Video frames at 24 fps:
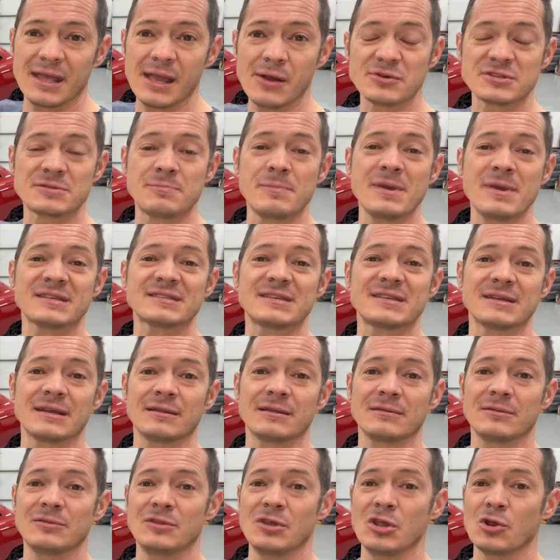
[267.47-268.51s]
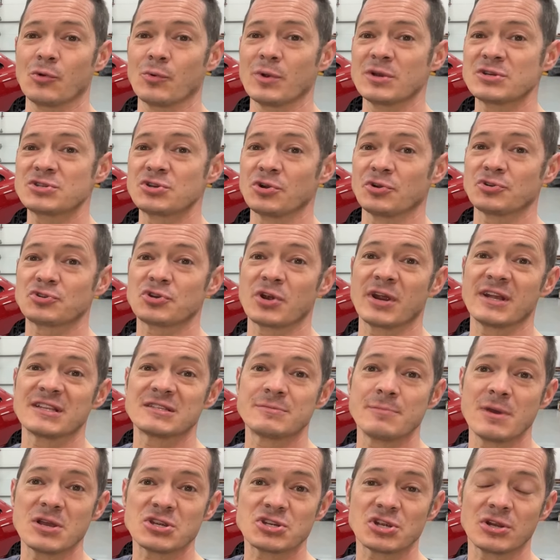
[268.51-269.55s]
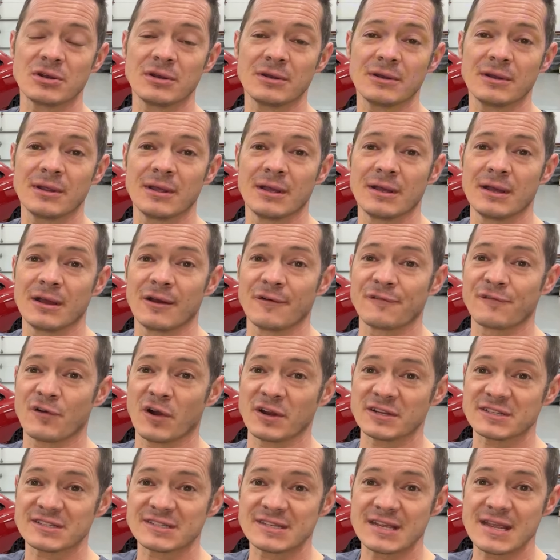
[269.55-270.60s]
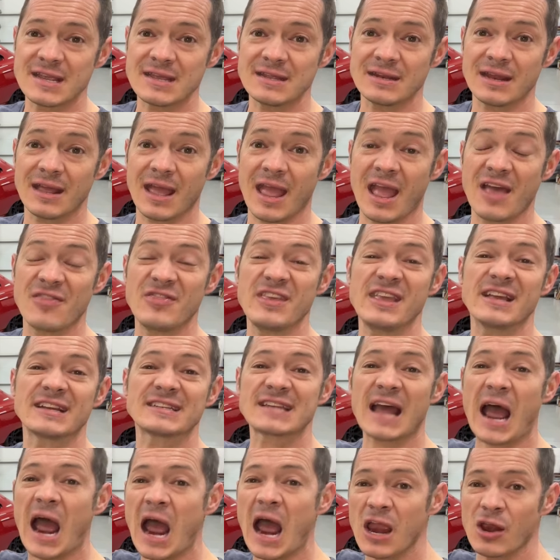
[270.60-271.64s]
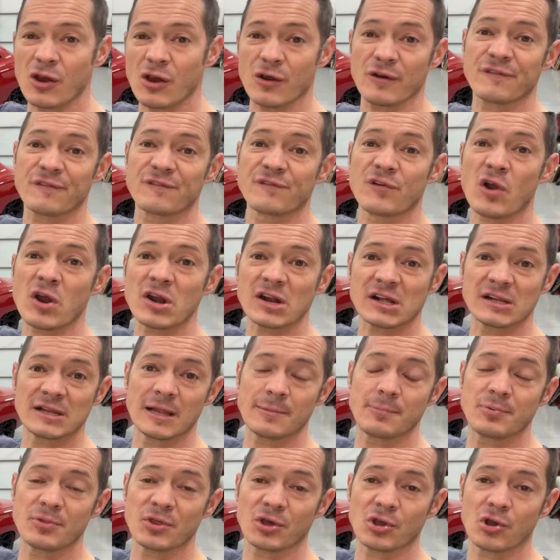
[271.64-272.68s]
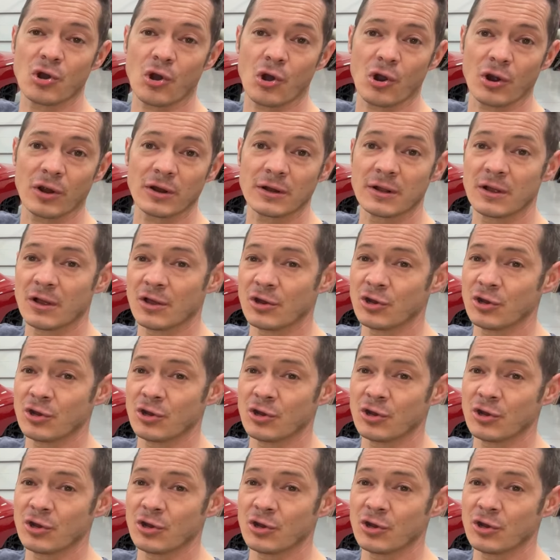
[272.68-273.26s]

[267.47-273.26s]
It was missing the original transmission, front seat, and the entire front clip of the car.